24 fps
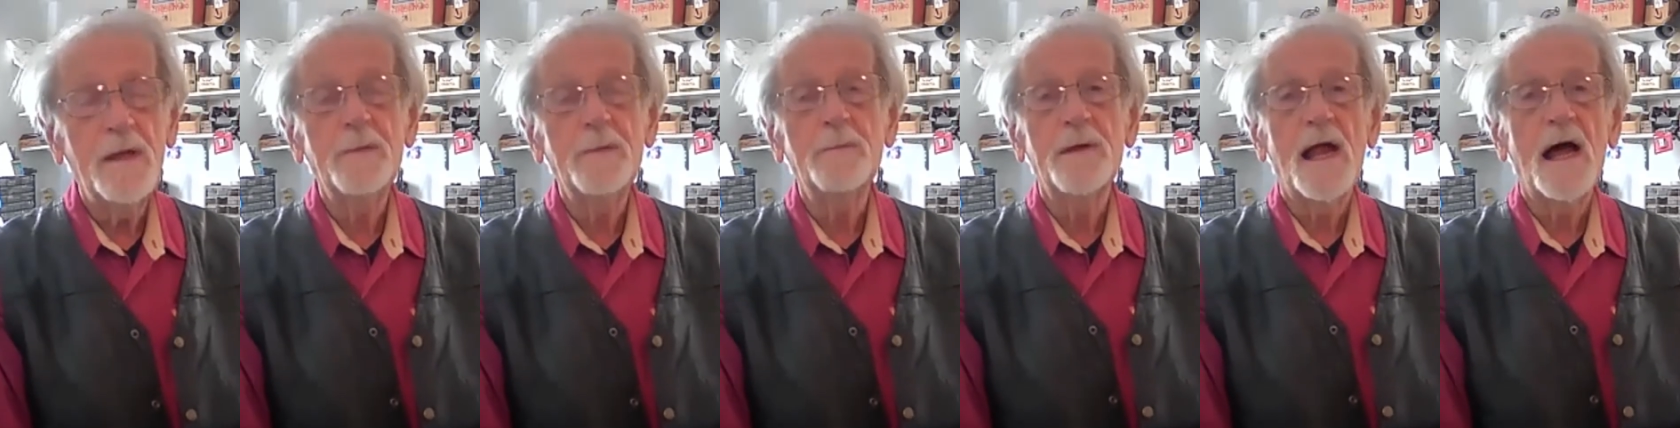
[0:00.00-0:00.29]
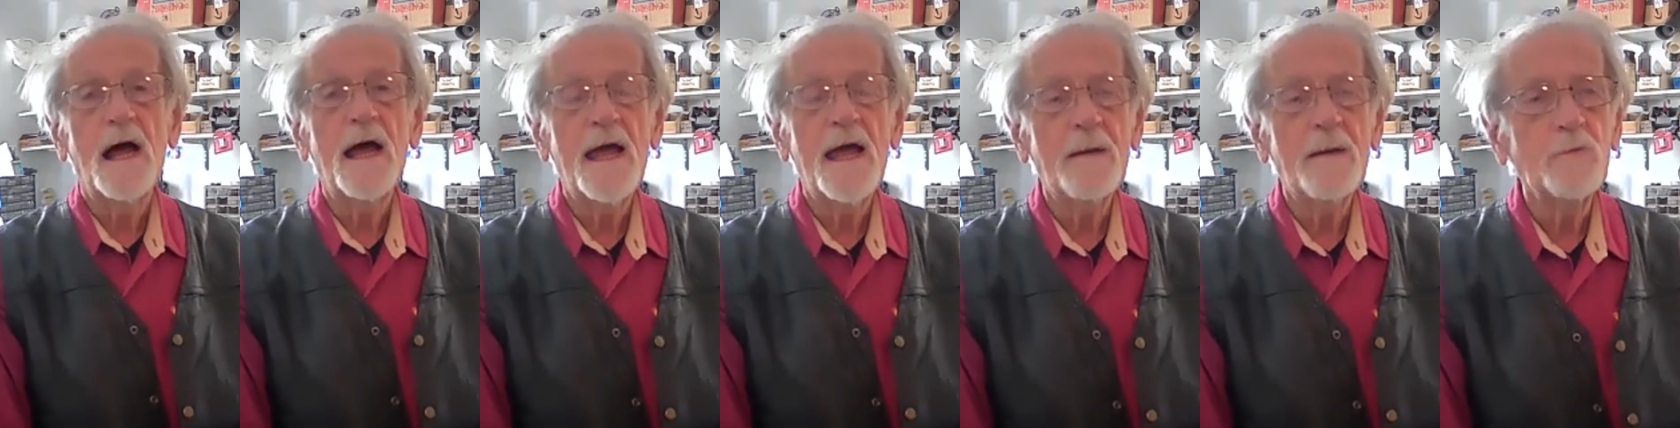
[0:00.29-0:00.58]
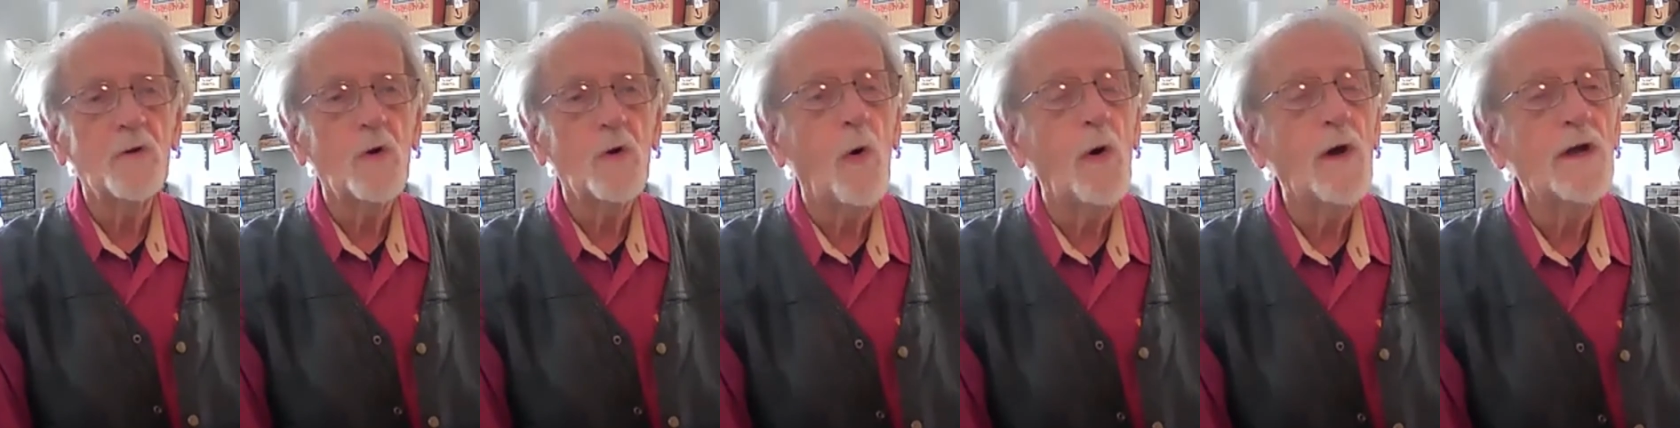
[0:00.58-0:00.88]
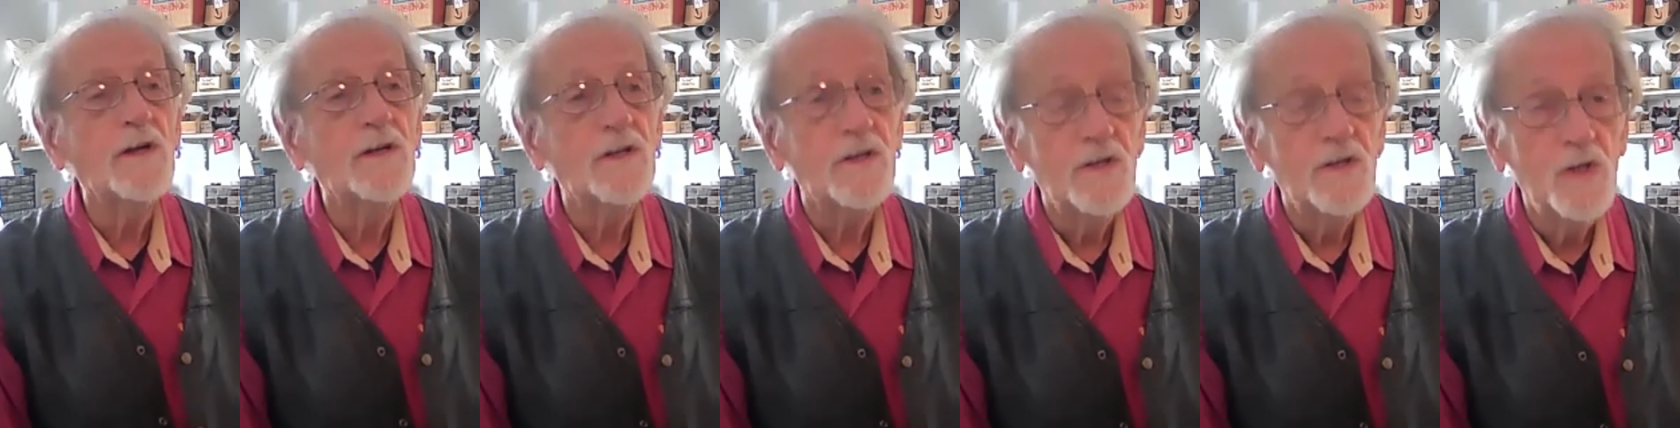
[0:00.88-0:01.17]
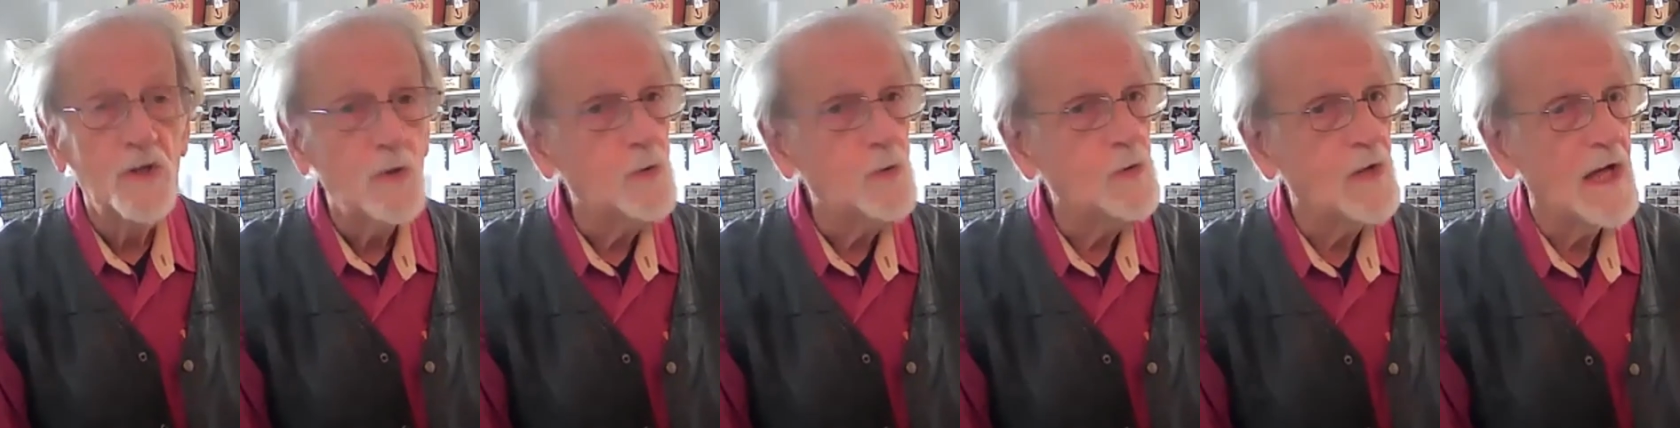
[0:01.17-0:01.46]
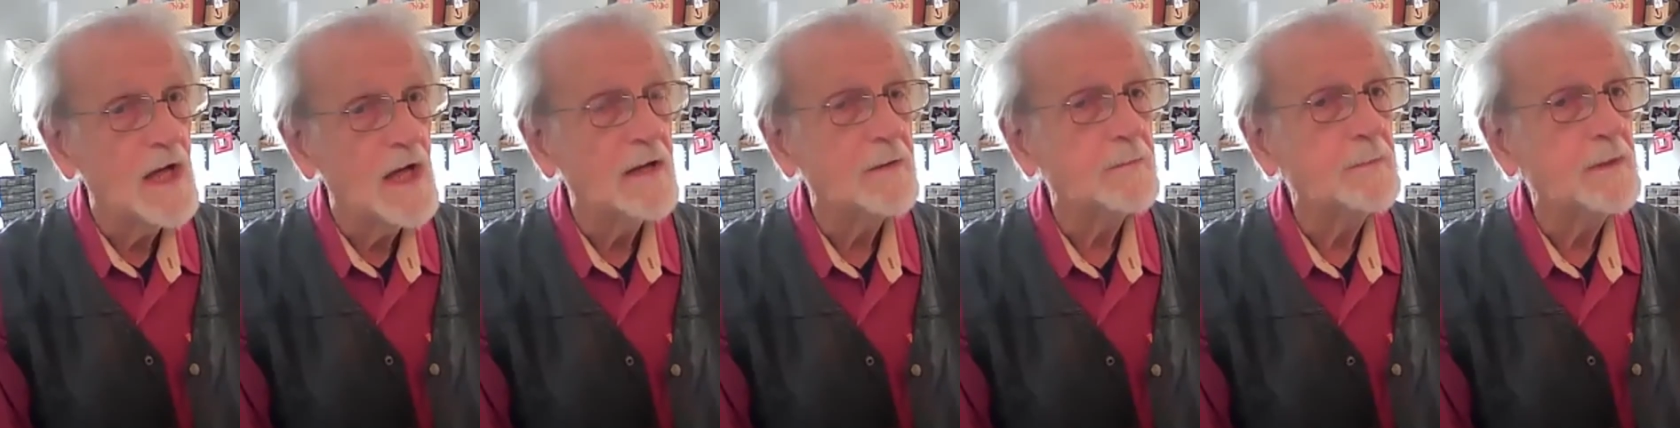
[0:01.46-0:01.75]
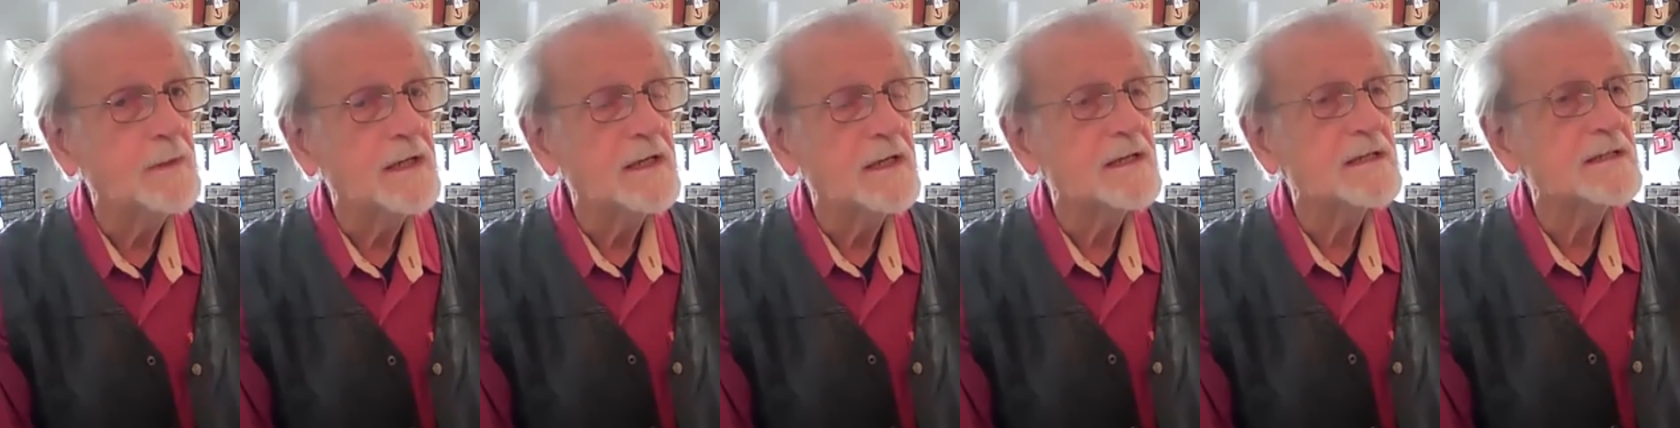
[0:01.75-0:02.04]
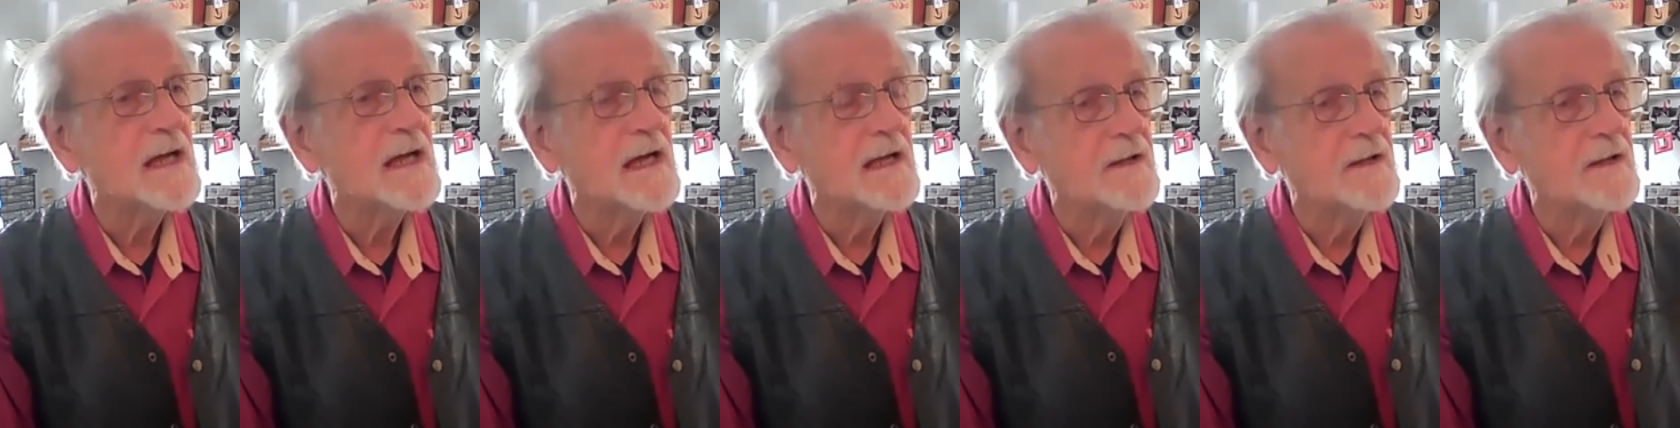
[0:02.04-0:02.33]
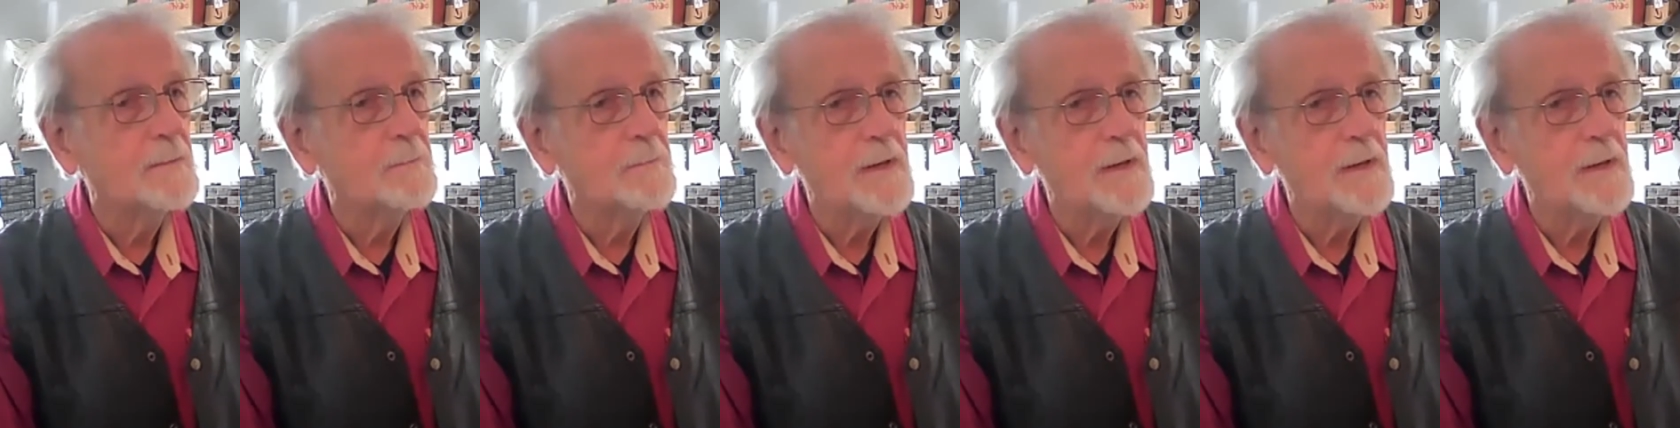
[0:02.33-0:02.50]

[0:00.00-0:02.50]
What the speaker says: But I am going to do that because the